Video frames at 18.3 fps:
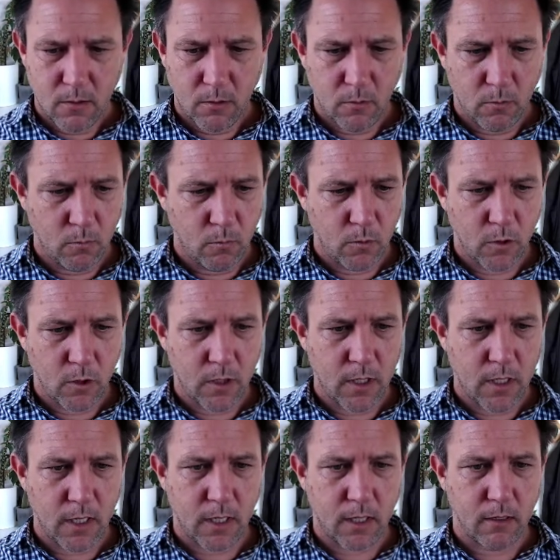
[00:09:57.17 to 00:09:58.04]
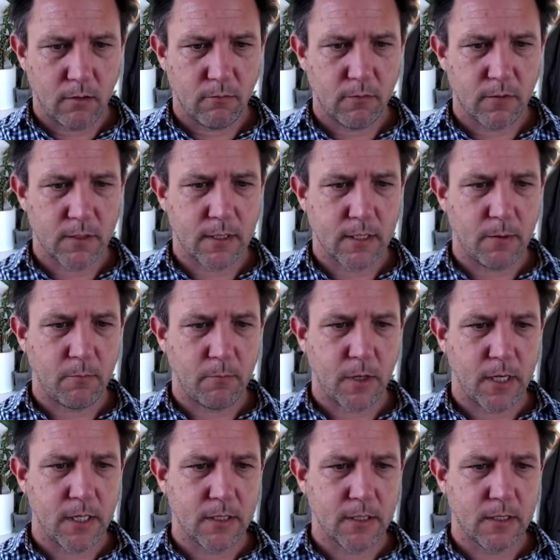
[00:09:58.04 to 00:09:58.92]
working for some
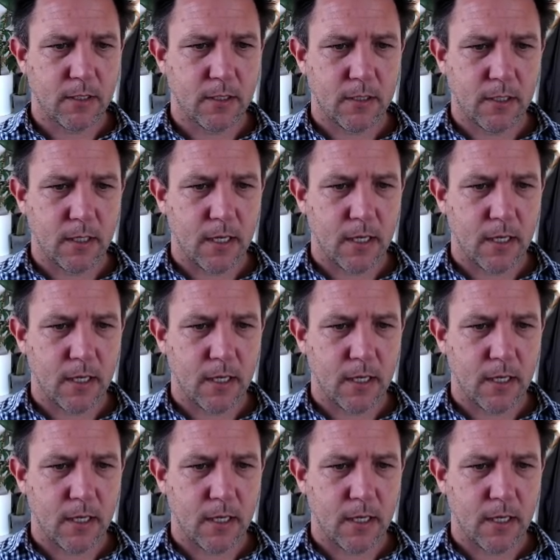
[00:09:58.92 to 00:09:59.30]
reason.